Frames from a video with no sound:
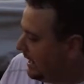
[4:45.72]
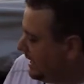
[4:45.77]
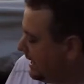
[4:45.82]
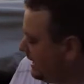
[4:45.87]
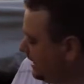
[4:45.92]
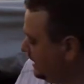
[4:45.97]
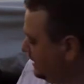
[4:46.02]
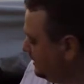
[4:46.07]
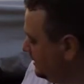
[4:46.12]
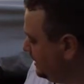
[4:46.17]

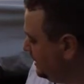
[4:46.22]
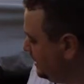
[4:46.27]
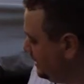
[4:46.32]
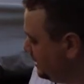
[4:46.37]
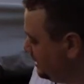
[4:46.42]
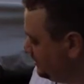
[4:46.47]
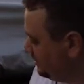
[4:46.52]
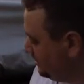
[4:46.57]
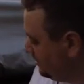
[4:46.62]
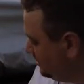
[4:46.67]
and
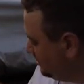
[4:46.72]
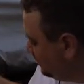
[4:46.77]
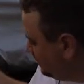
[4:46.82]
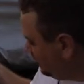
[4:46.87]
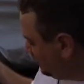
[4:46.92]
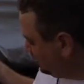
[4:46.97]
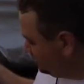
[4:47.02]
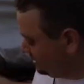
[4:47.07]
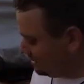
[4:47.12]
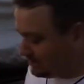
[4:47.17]
they're going to
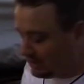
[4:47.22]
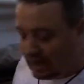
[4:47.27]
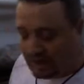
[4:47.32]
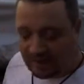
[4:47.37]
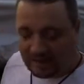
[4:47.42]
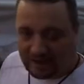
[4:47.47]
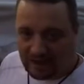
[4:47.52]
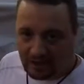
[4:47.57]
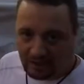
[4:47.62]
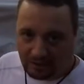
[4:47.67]
hold the
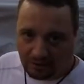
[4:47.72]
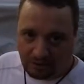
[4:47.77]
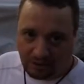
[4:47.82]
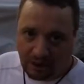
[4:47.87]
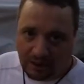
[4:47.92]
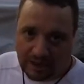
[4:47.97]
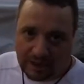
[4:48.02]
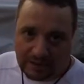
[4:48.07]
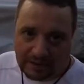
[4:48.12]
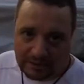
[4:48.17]
duck down
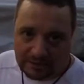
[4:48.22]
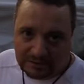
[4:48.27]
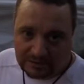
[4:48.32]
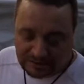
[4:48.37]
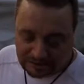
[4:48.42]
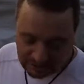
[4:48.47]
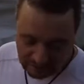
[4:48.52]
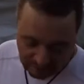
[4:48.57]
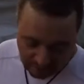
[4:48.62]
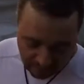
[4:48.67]
great,
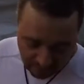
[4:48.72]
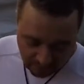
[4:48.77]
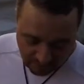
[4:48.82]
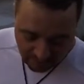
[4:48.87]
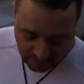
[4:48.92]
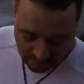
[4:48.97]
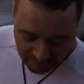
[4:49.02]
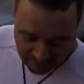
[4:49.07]
so